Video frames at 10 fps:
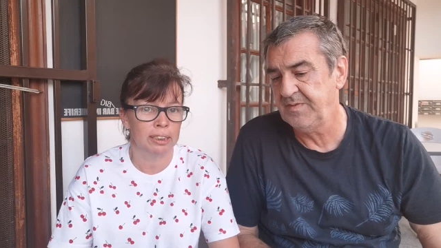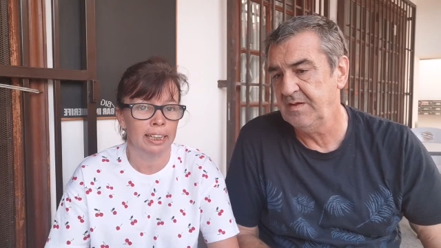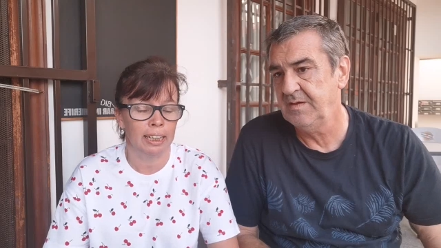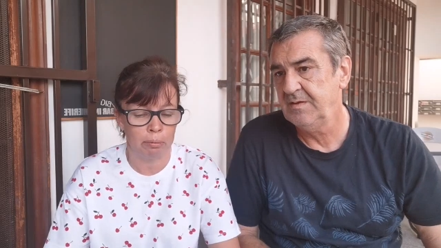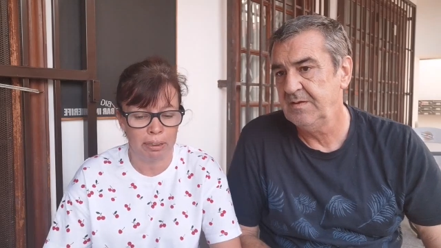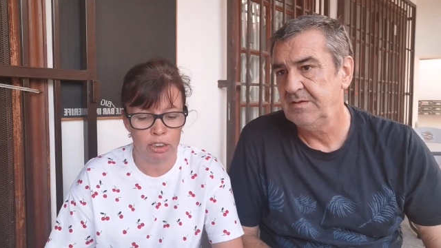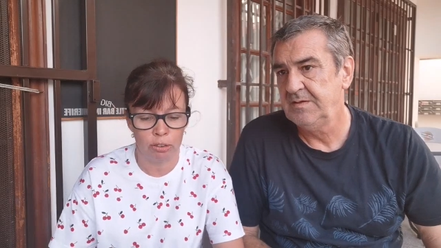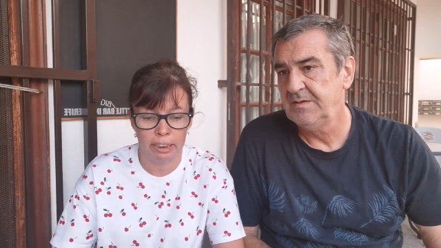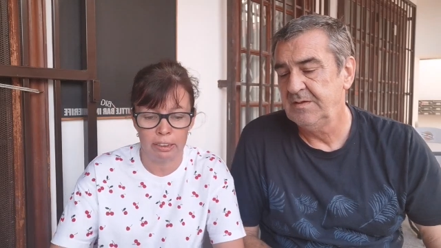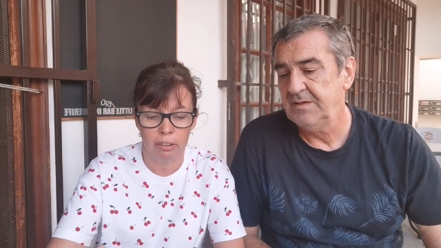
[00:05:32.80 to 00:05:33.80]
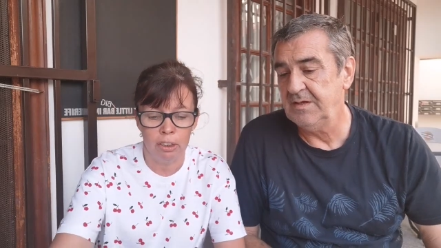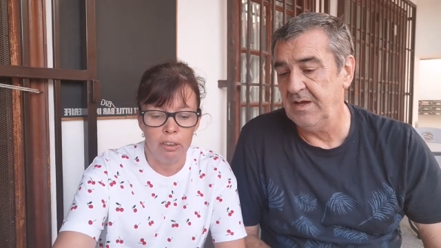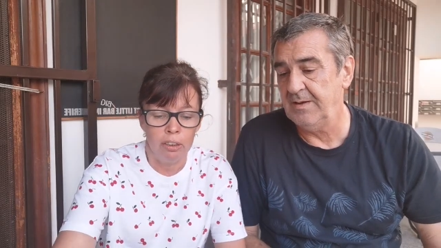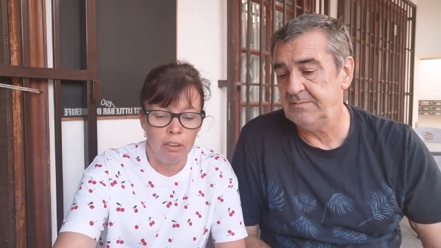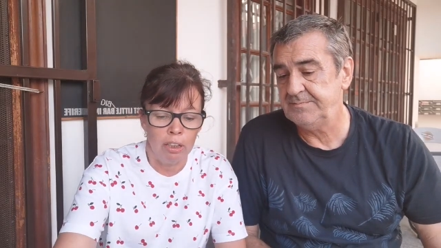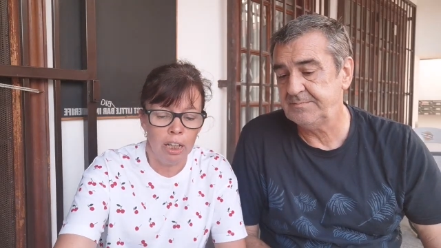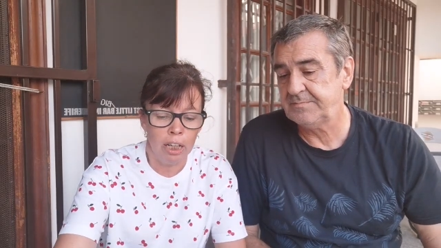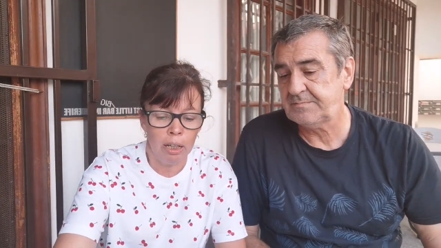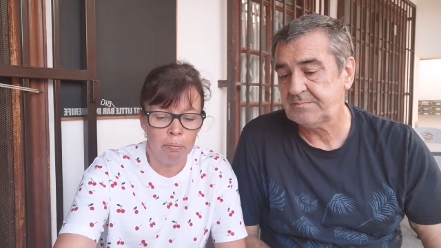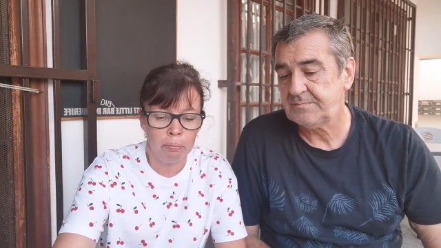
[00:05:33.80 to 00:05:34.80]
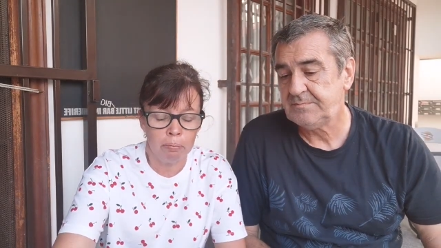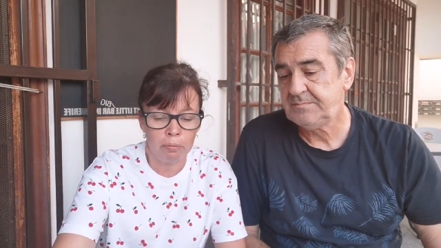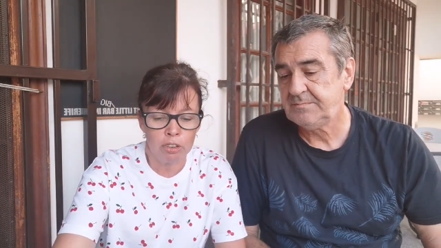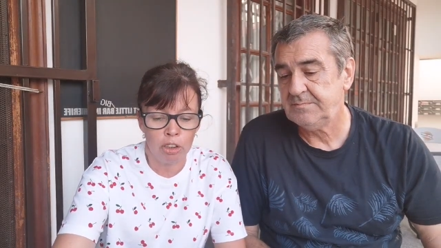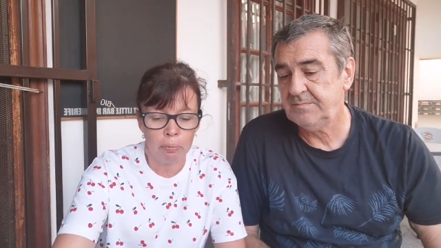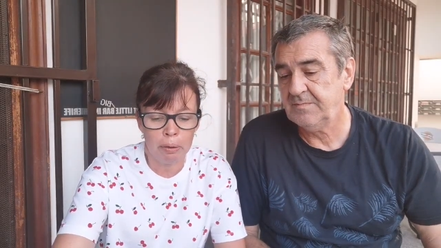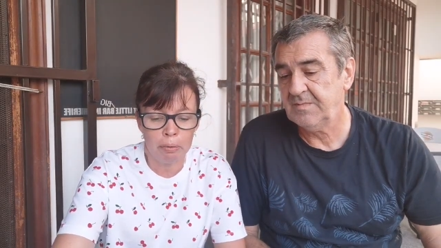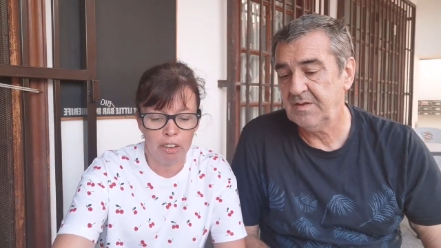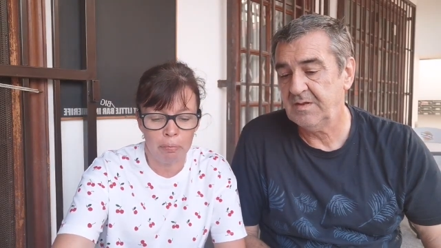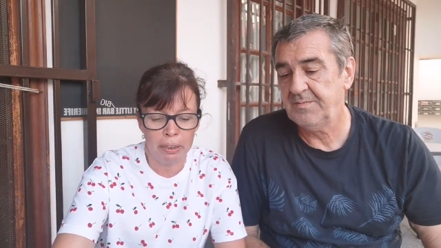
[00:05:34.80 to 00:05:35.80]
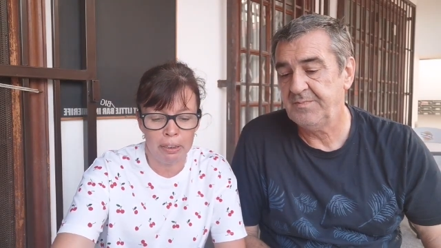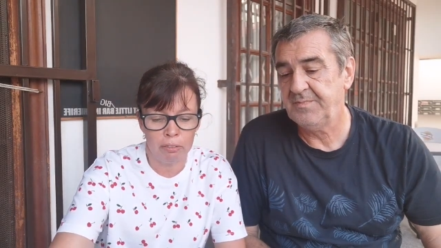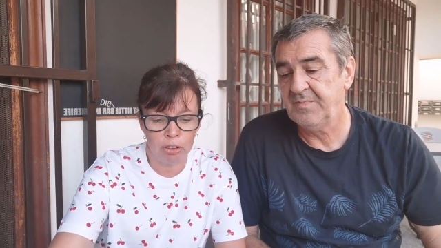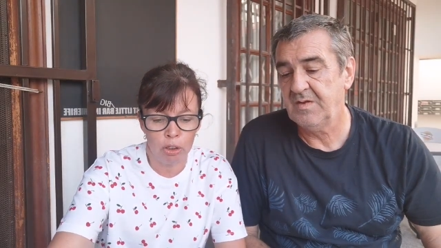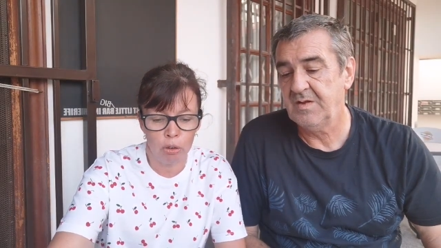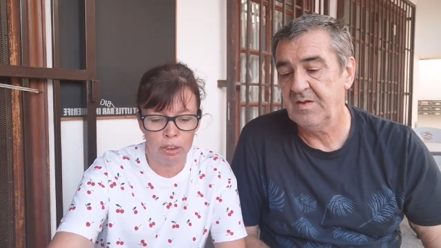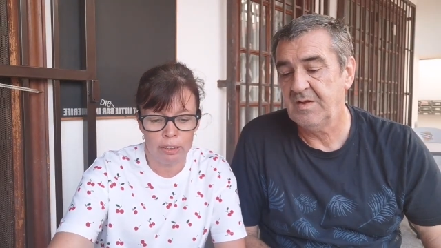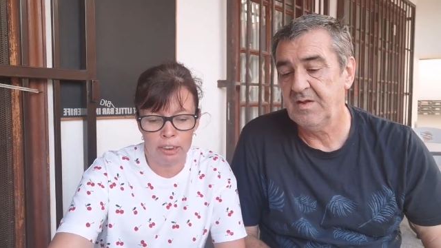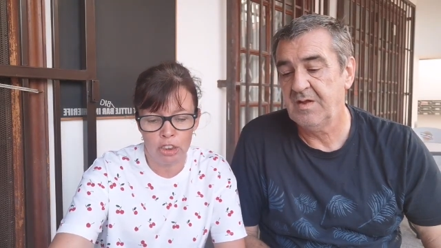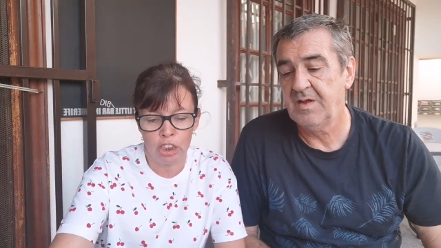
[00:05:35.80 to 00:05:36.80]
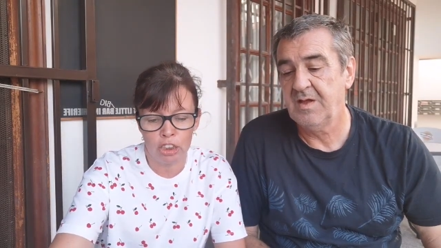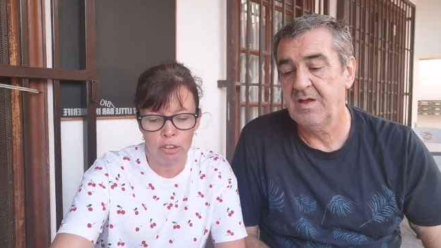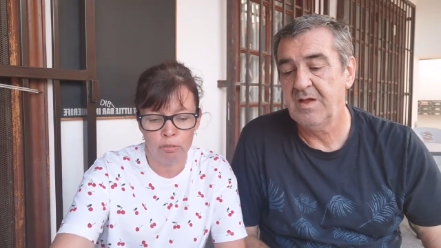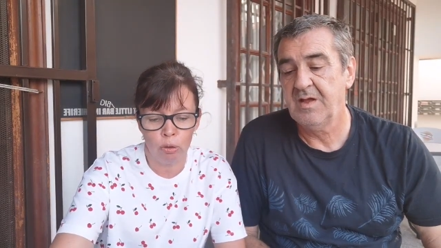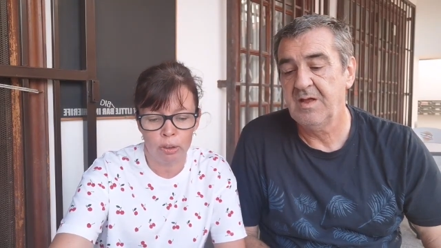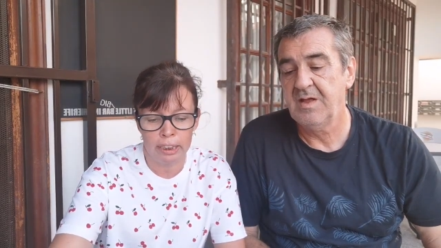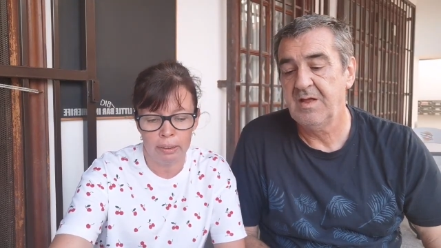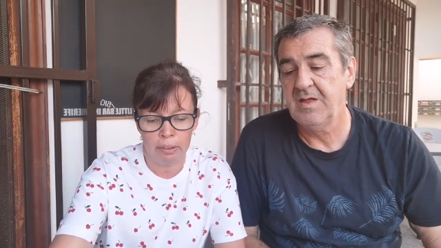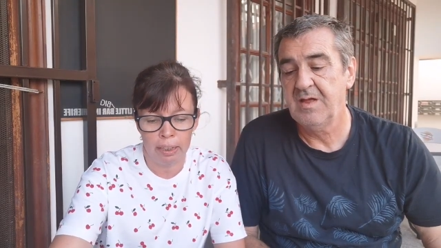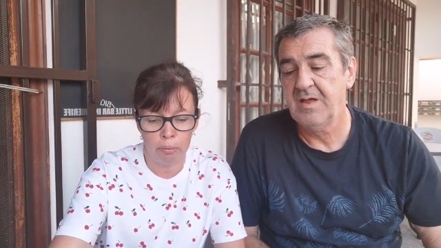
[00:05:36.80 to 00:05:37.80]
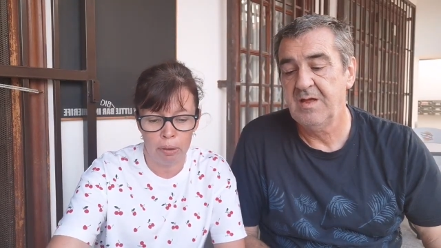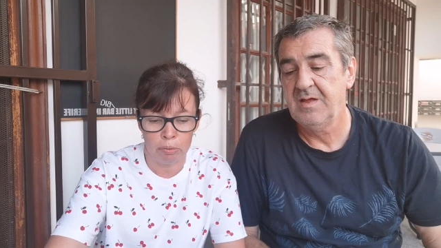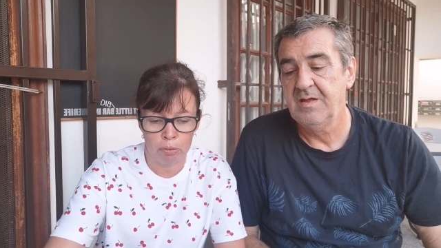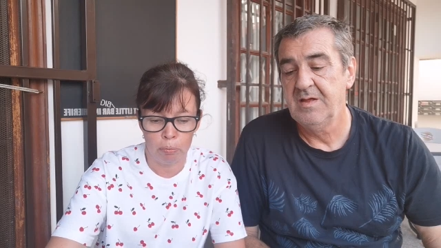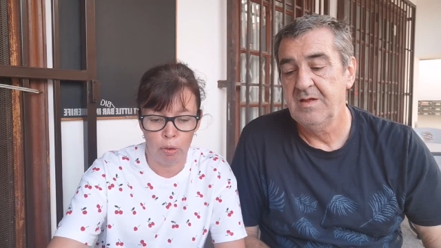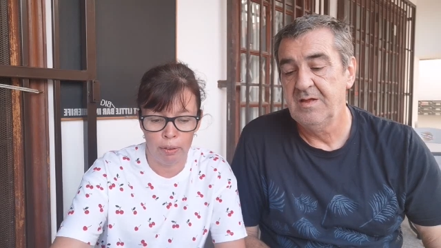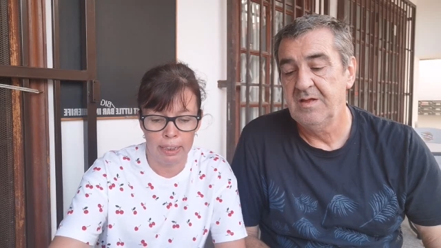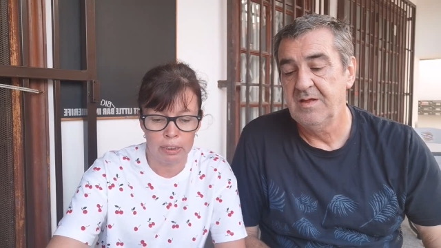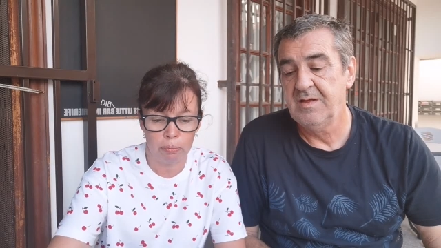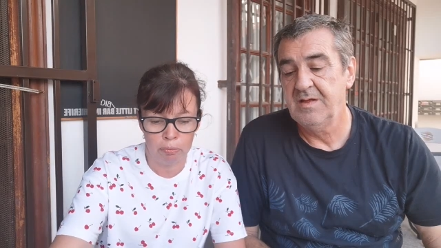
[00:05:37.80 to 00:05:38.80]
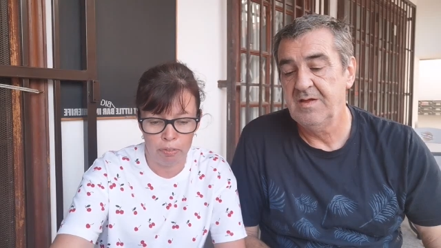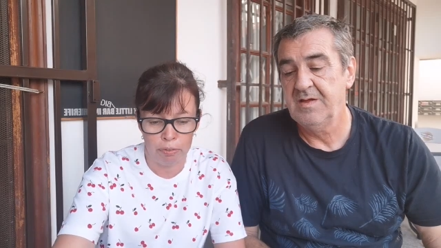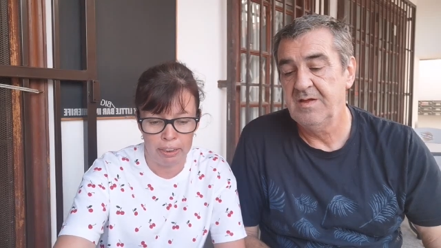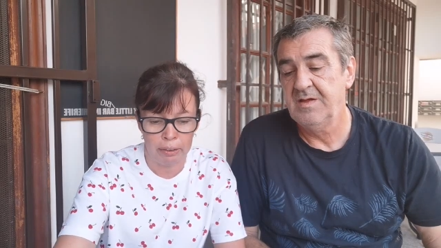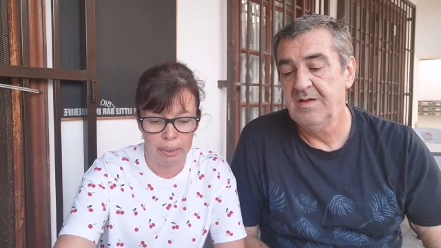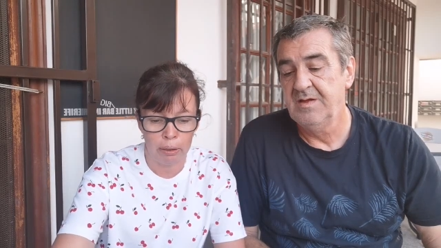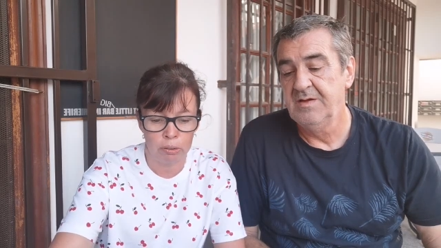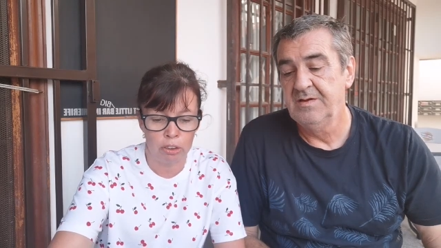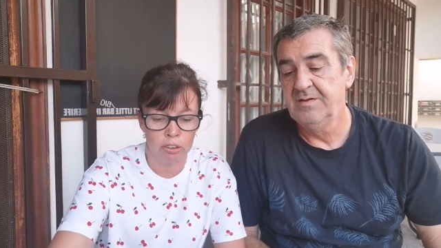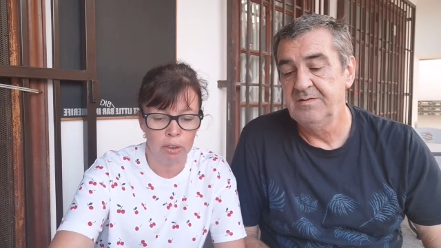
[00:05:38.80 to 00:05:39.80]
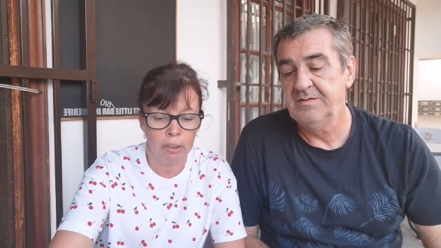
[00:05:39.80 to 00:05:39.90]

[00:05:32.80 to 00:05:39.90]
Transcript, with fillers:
Speaker 1: to say that. I'm glad you did. Yeah. Um, so the people that have been cured and discharged are 14, well, more or less 15,000,